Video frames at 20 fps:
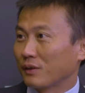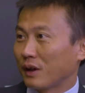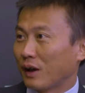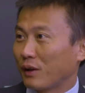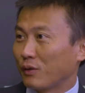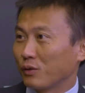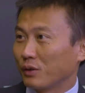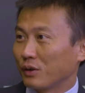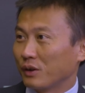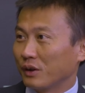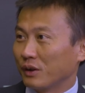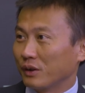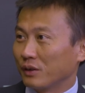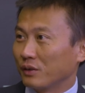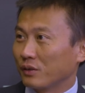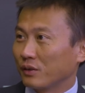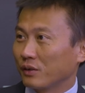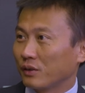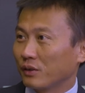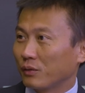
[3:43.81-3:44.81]
100
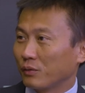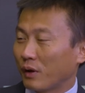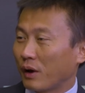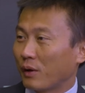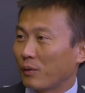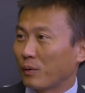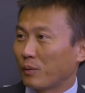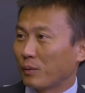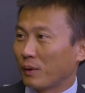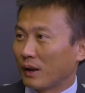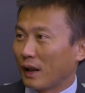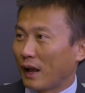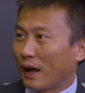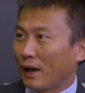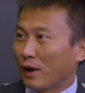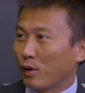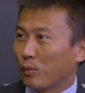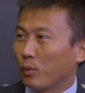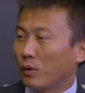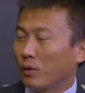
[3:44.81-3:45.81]
years, very
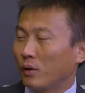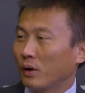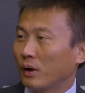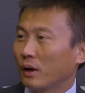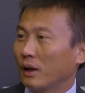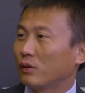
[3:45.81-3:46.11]
reliable.